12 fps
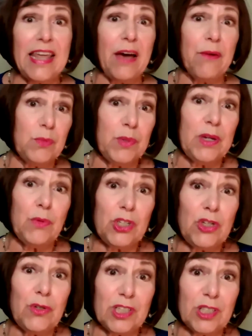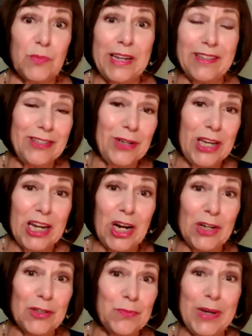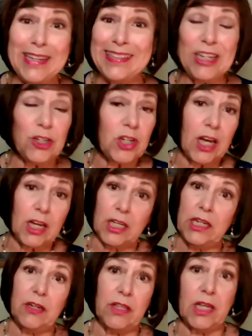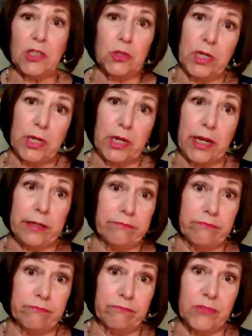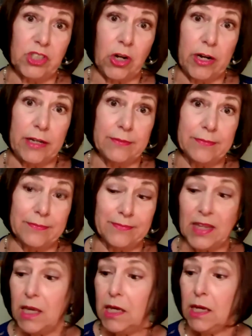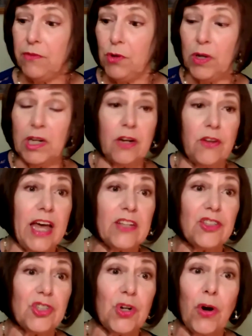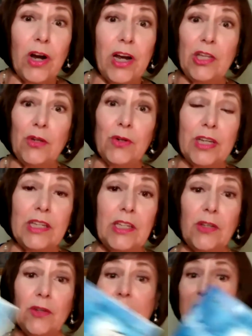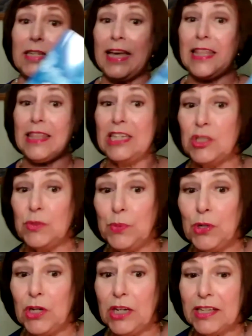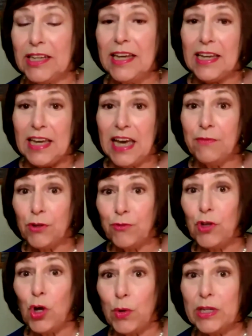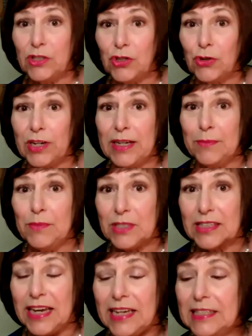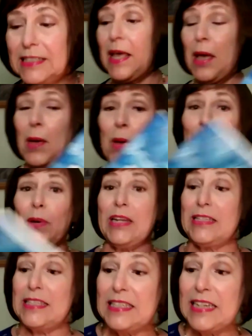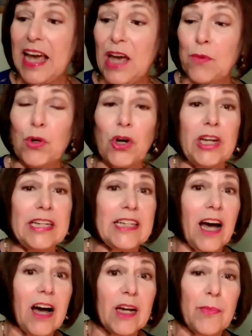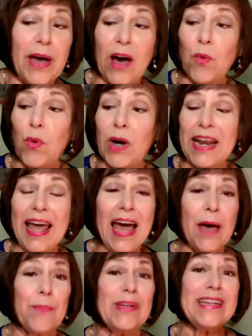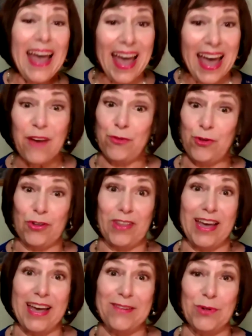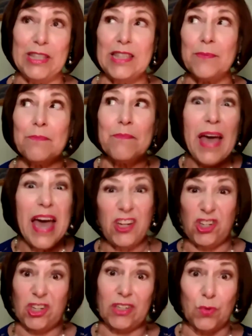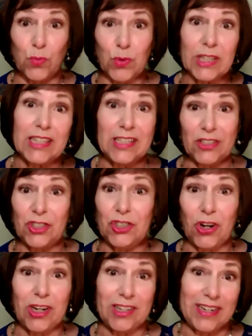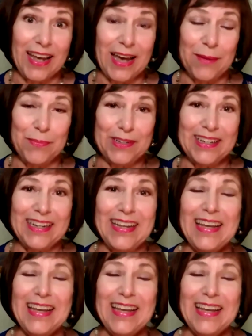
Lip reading: And that would be what you'd expect to hear, but you're not going to hear that story today. Sorry. If you want to hear that story, you can get this book, Ever Flowing Streams. Yes. But instead, we're going to talk about what happened after that, when the magic really started to happen.